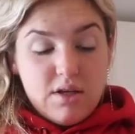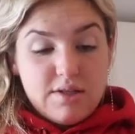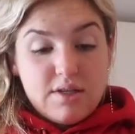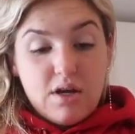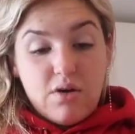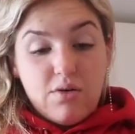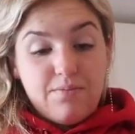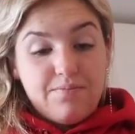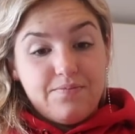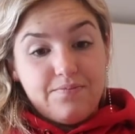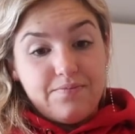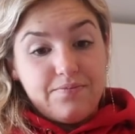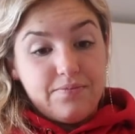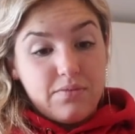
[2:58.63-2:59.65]
So
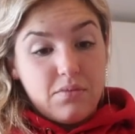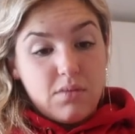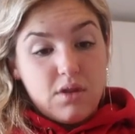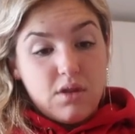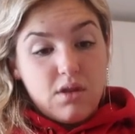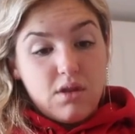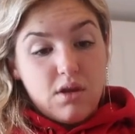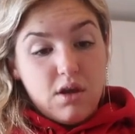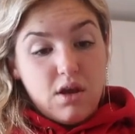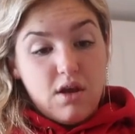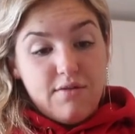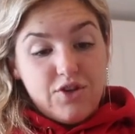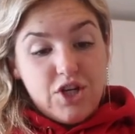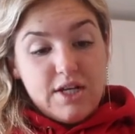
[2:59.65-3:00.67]

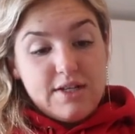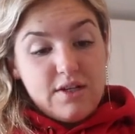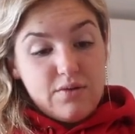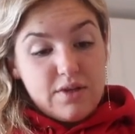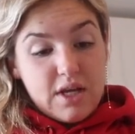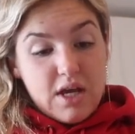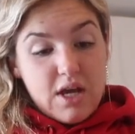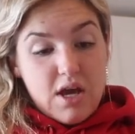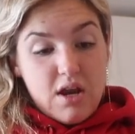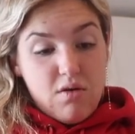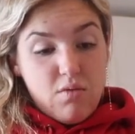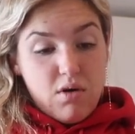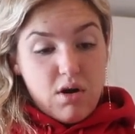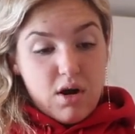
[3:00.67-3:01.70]
she's using it and
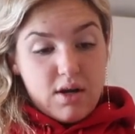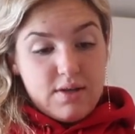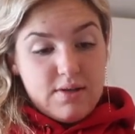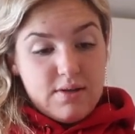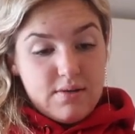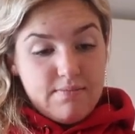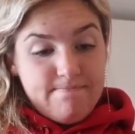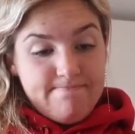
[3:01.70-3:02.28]
it works.